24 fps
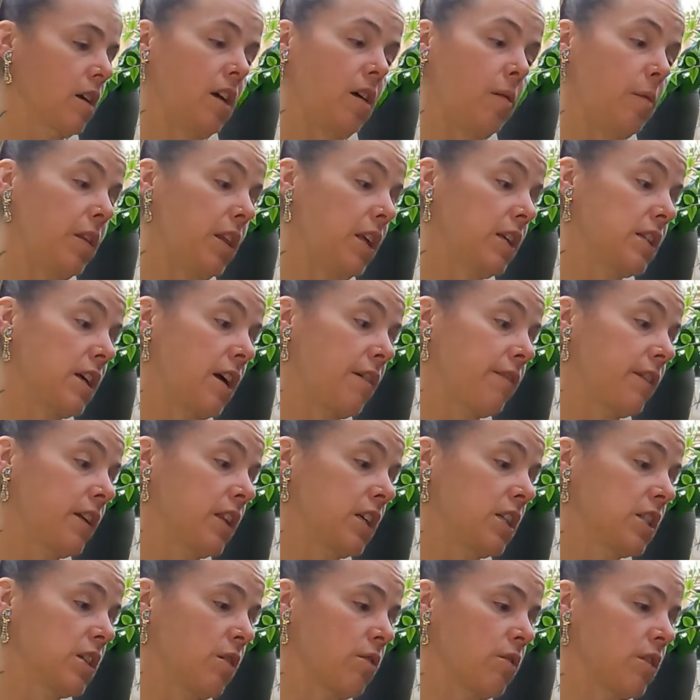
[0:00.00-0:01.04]
I mean, they
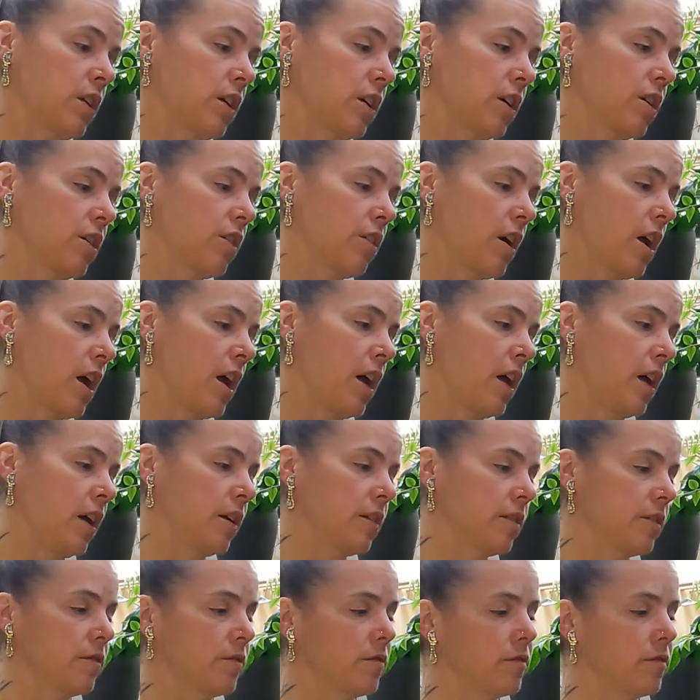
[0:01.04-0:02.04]
definitely don't look great,